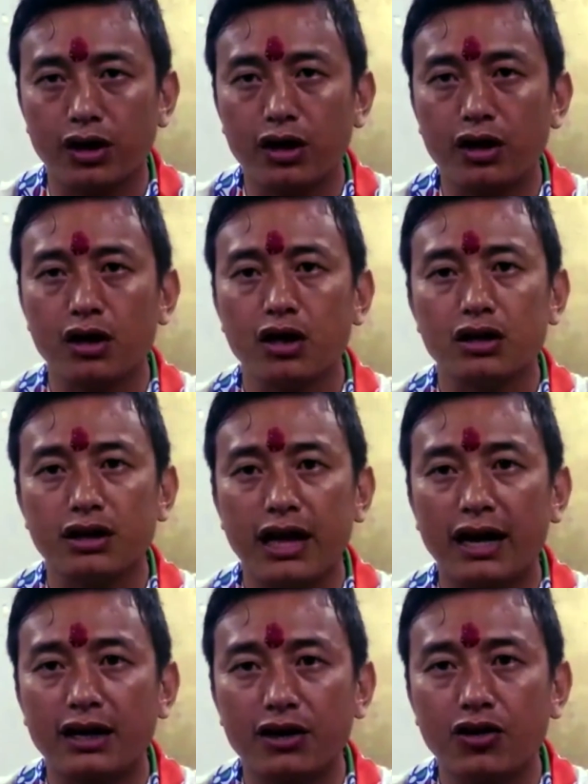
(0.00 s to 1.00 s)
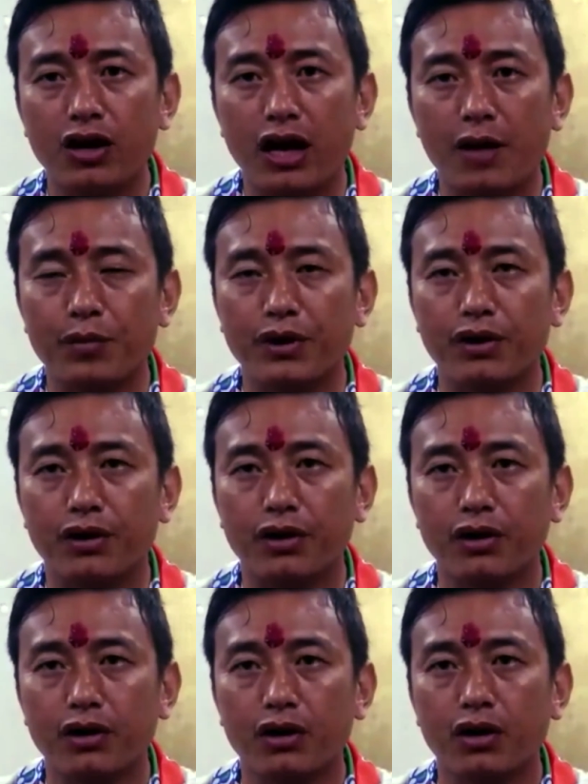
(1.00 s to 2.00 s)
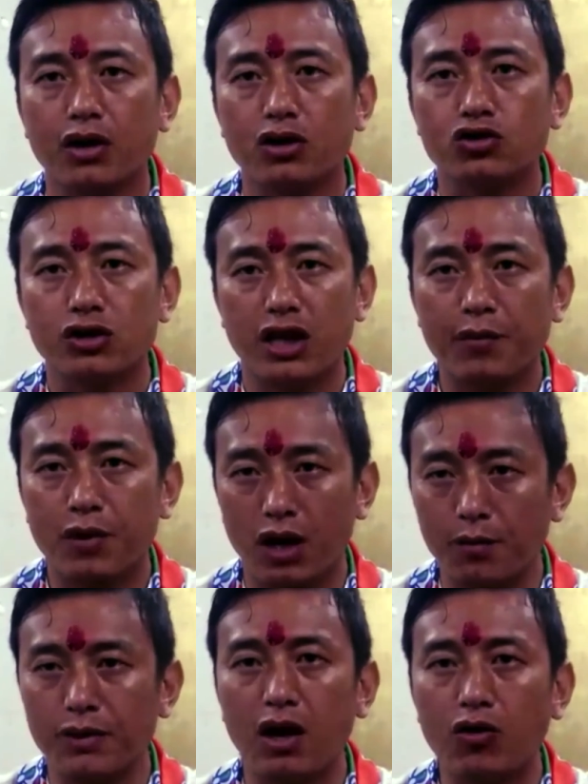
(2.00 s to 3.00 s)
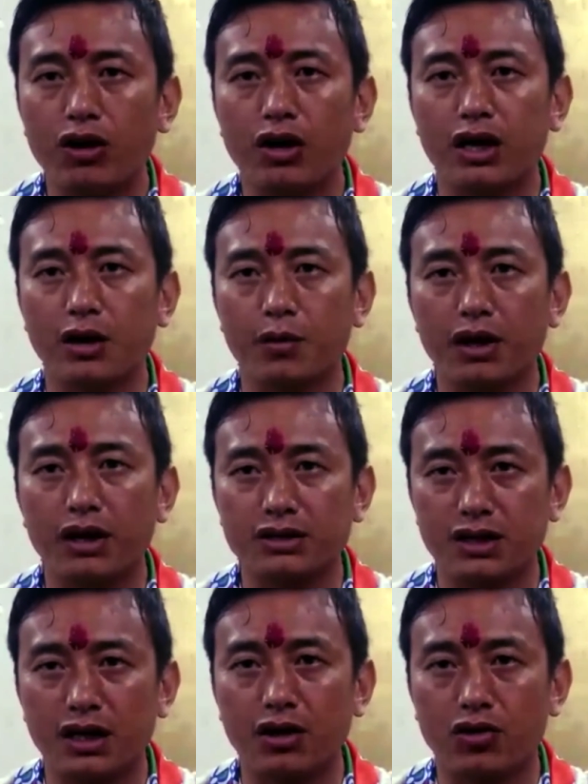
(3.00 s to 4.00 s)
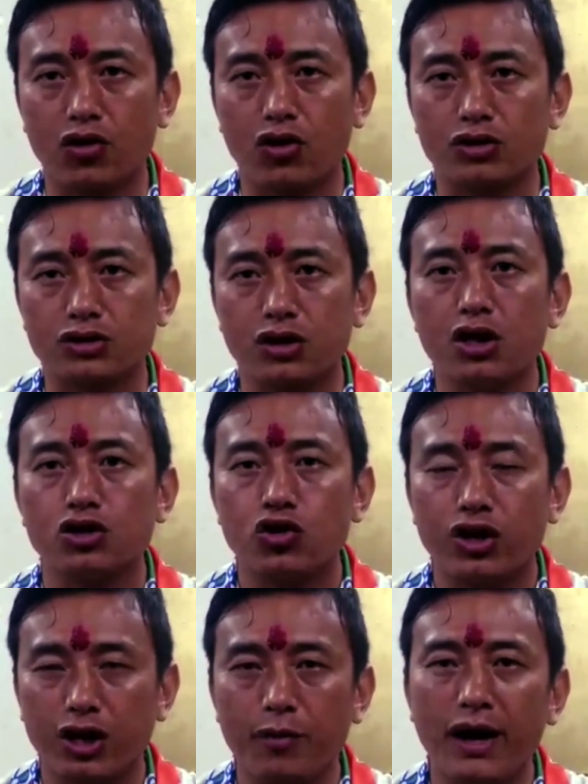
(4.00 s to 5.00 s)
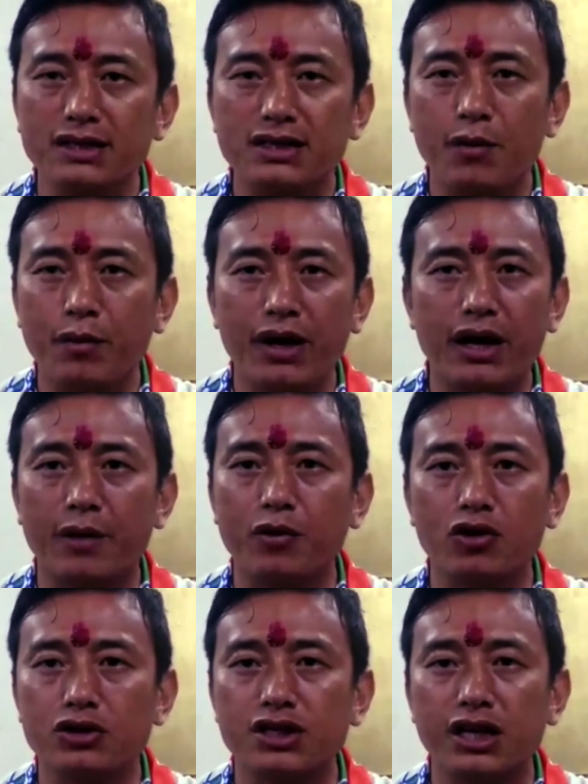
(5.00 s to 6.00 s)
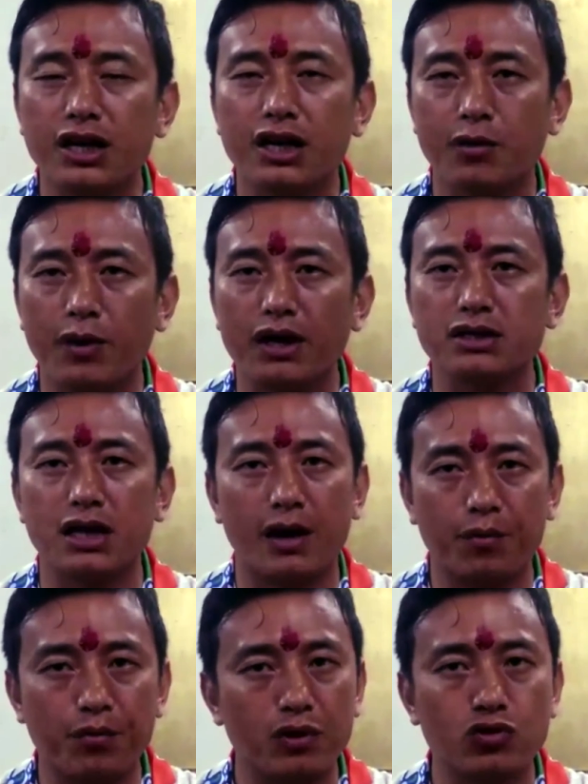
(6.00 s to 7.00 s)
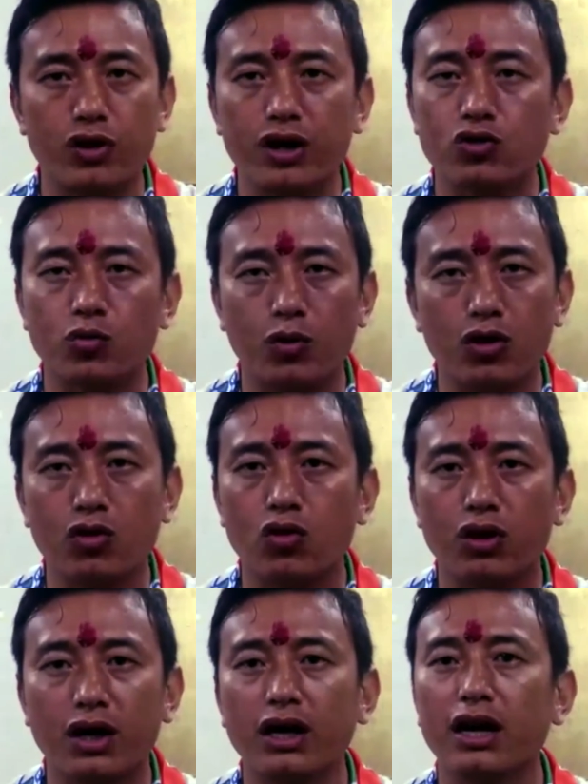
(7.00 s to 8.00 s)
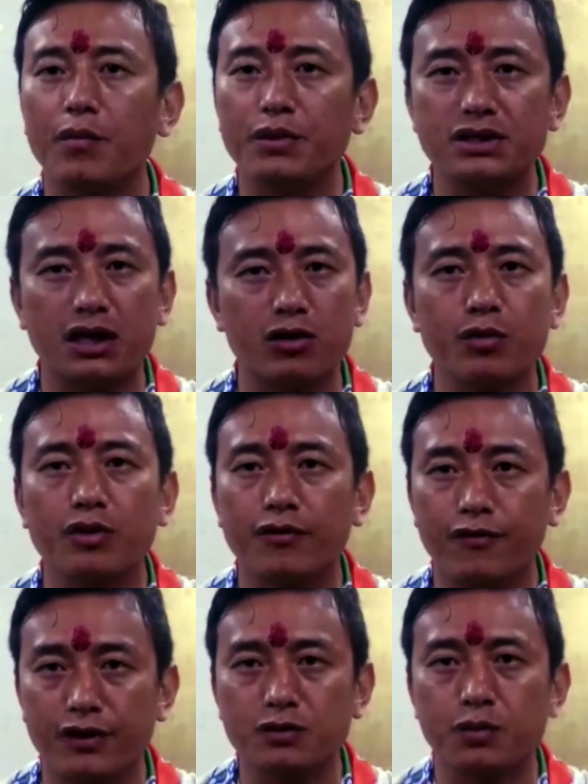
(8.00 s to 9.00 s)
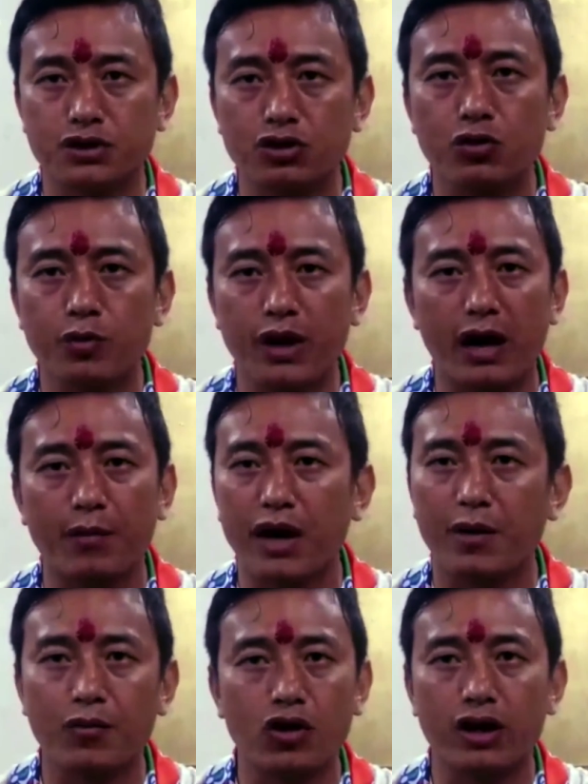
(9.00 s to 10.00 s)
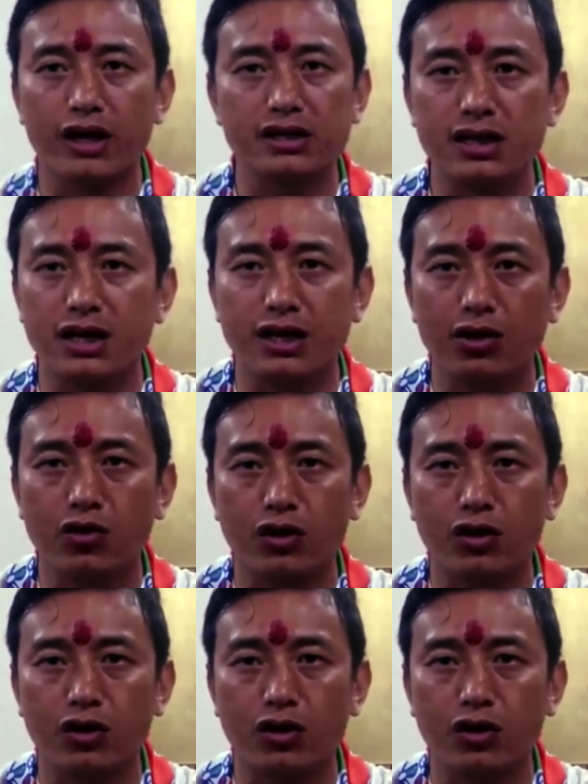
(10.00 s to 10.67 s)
Yeah? That did not happen. So they have come down on a table and sat across. So demands are made. I'm not saying that demands are. But today, tomorrow, Gorkha Land happens, I'll be the first person to be happy. I'm not against anti Gorkha